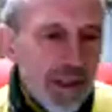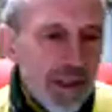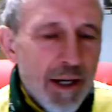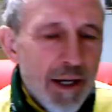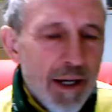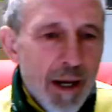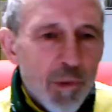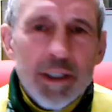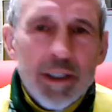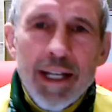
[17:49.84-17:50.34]
am
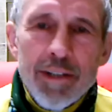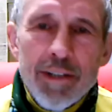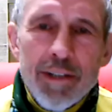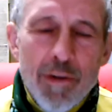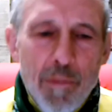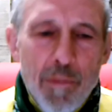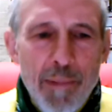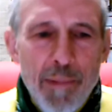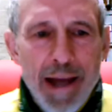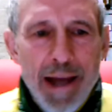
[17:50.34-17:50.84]
really glad you
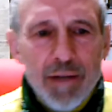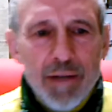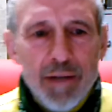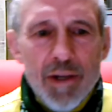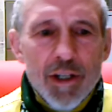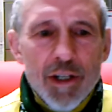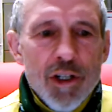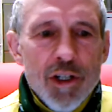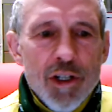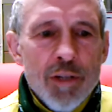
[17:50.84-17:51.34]
have a
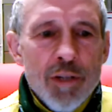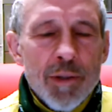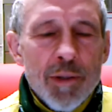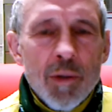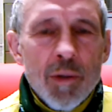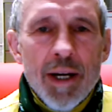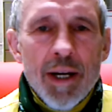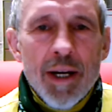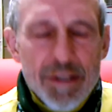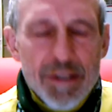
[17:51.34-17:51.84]
background in human
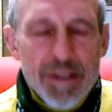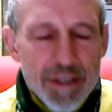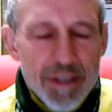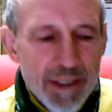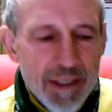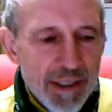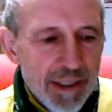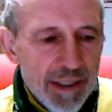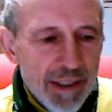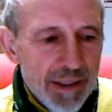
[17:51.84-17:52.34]
rights.
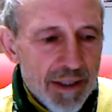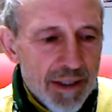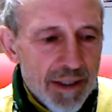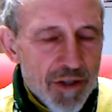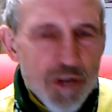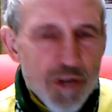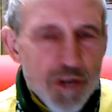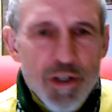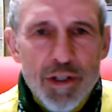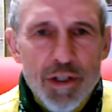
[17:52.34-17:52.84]
And uh,
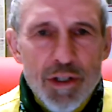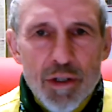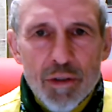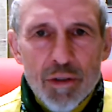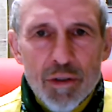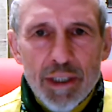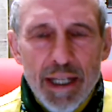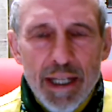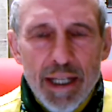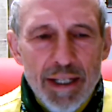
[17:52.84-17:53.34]
since the
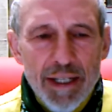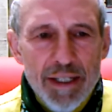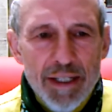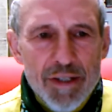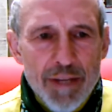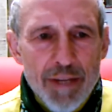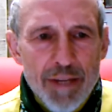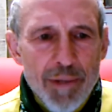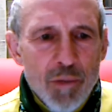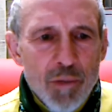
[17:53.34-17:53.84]
early
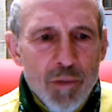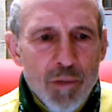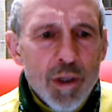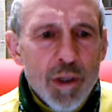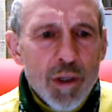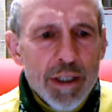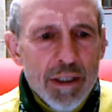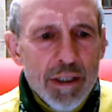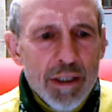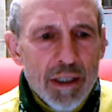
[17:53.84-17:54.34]
80s, I've been
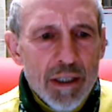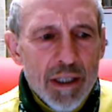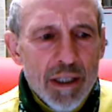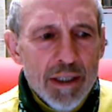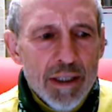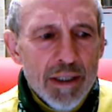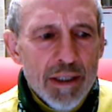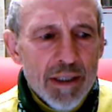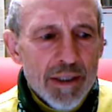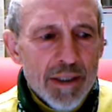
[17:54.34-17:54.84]
working
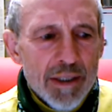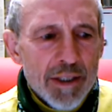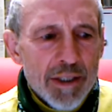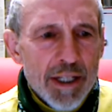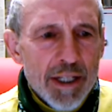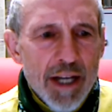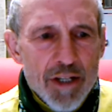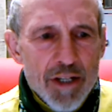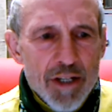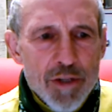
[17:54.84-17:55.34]
on uh, the
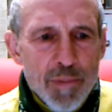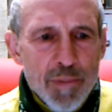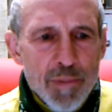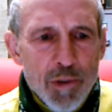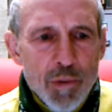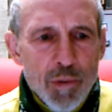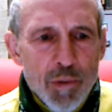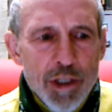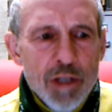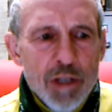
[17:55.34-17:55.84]
connections
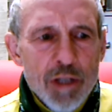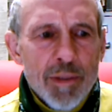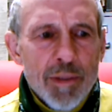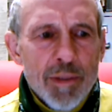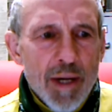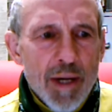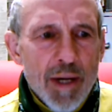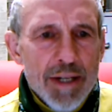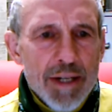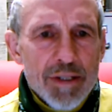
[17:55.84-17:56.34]
between human
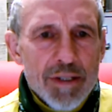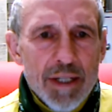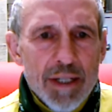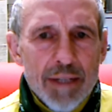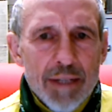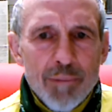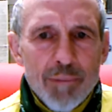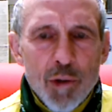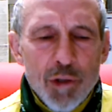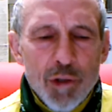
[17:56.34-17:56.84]
rights
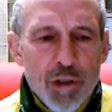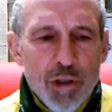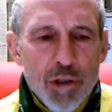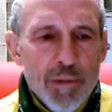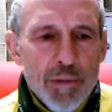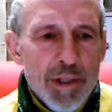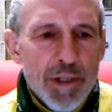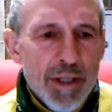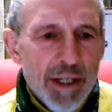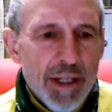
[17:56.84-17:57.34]
and both
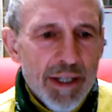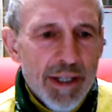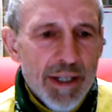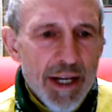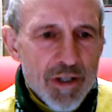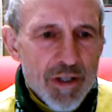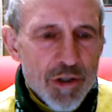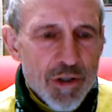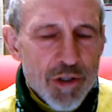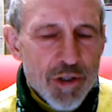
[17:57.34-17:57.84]
human and
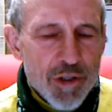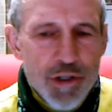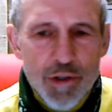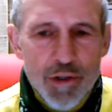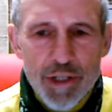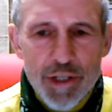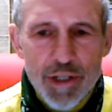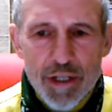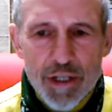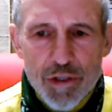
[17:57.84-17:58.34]
national
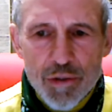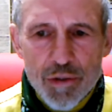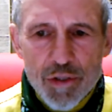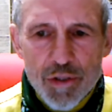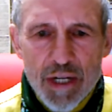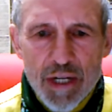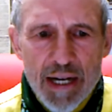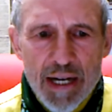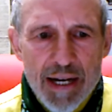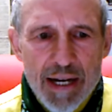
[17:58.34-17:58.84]
security issues
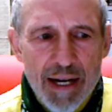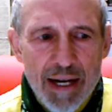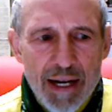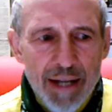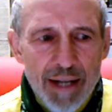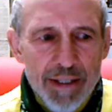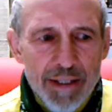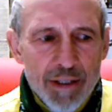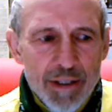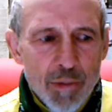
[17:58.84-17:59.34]

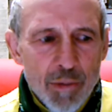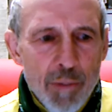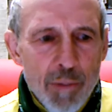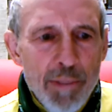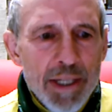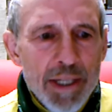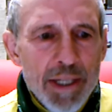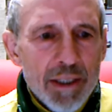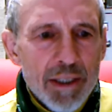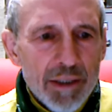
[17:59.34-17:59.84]
and it
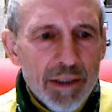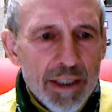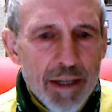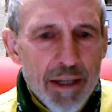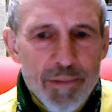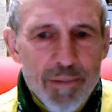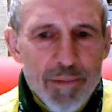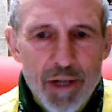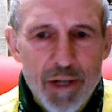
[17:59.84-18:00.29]
repeatedly comes